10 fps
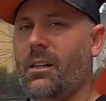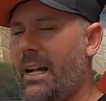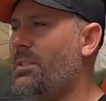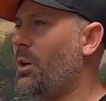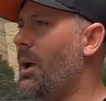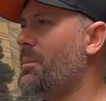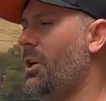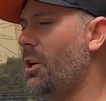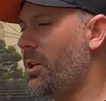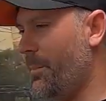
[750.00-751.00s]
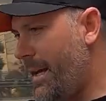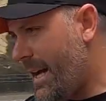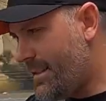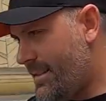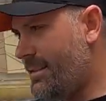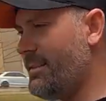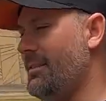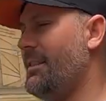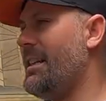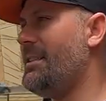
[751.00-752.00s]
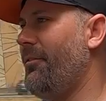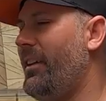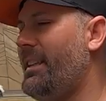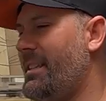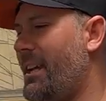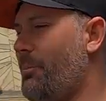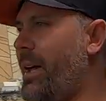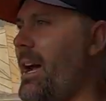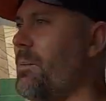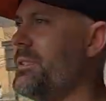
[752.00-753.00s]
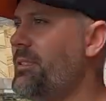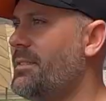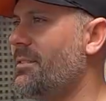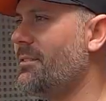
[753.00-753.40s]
That's what I'm talking about. That's a VTEC Powers.